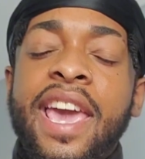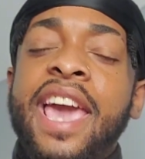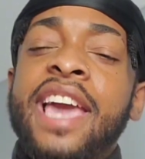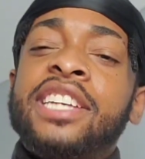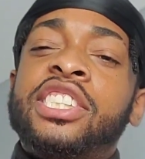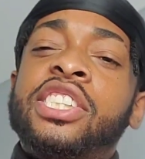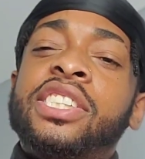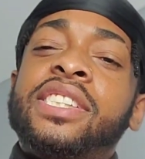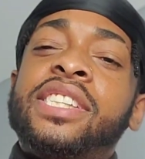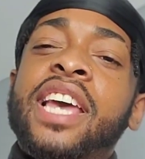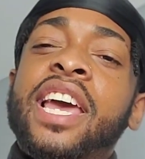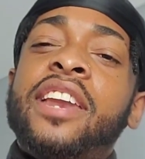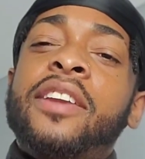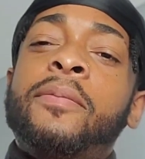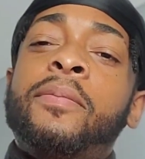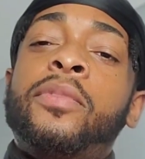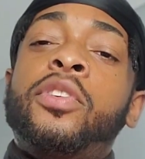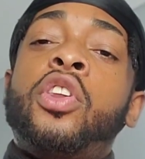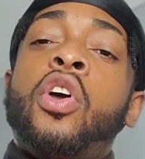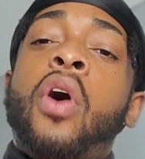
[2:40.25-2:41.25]
And she
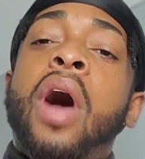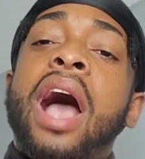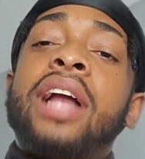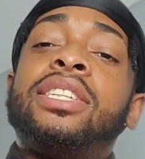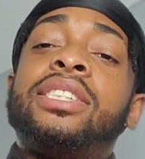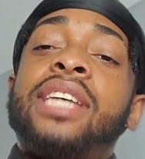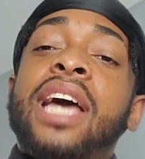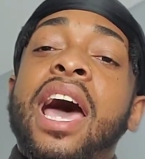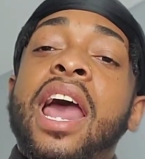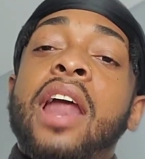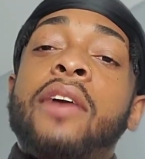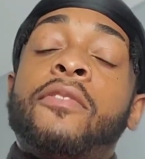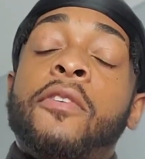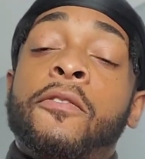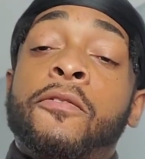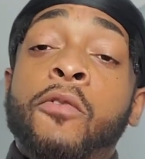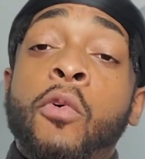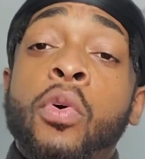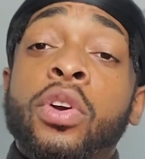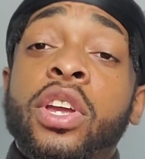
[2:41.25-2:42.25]
said, I just got out of
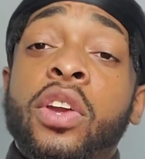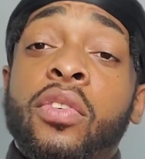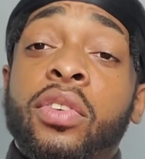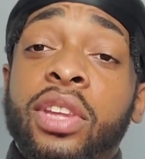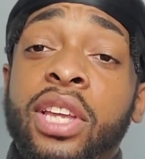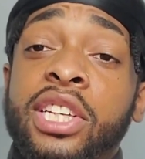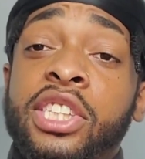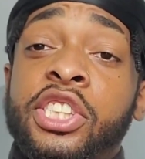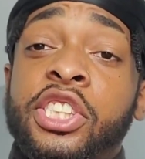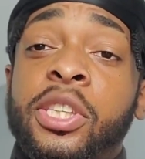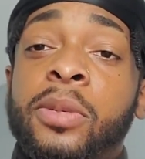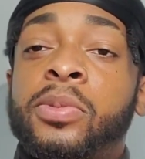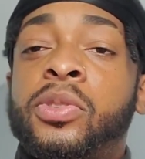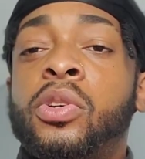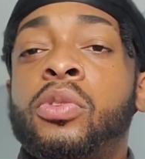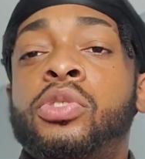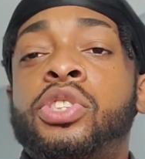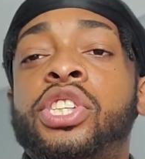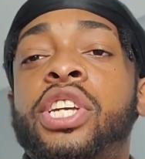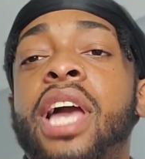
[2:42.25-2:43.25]
a 4-year relationship.
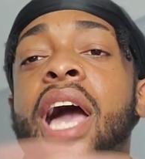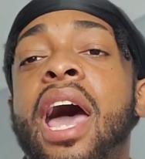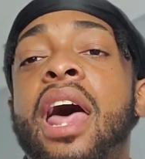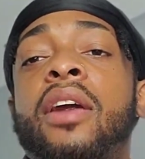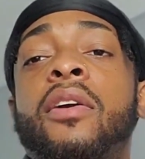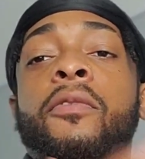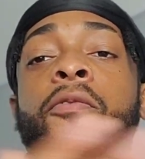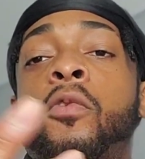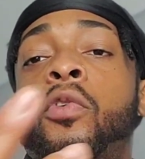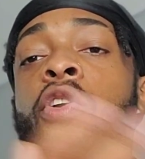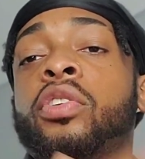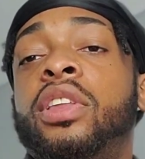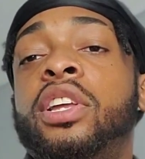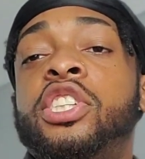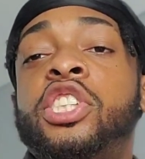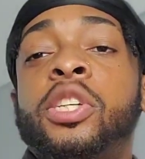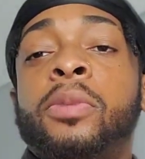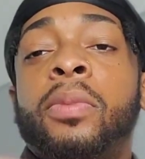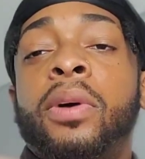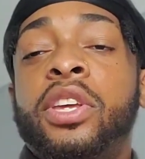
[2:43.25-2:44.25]
So she got out of a 4-year
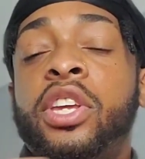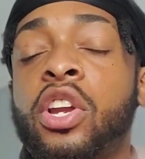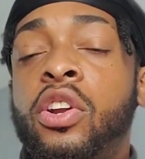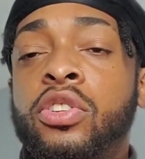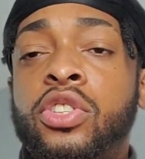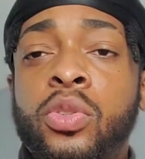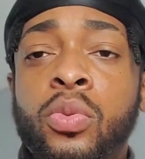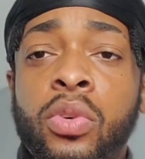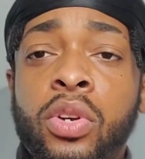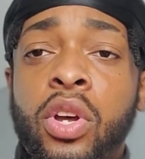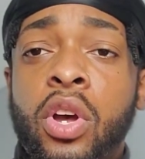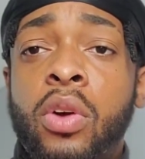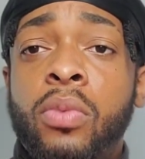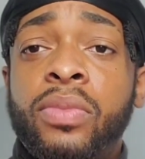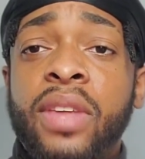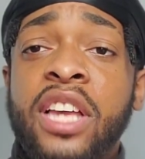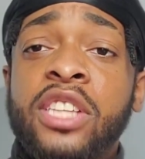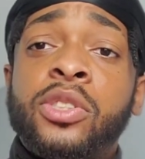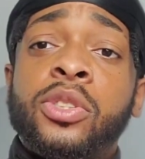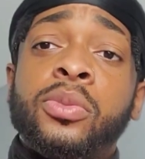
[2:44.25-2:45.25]
relationship a year or two ago,
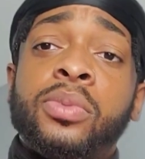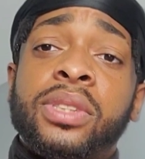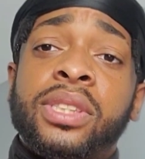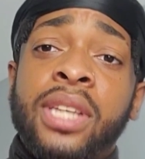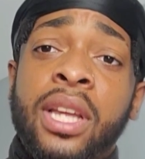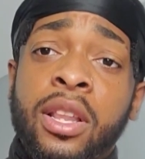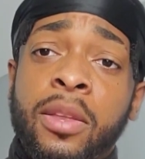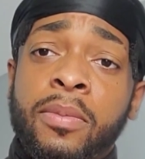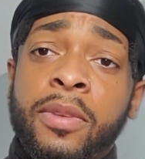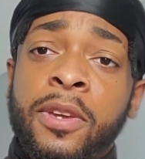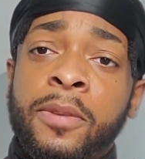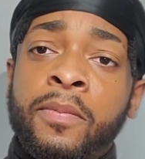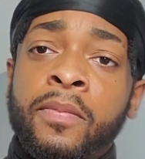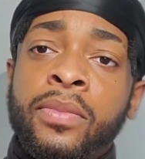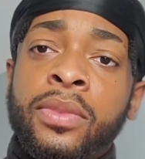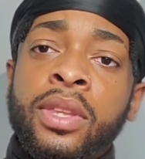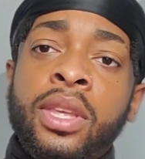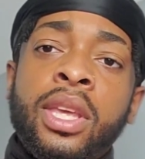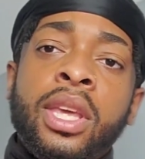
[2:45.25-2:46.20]
and that's what she was telling me.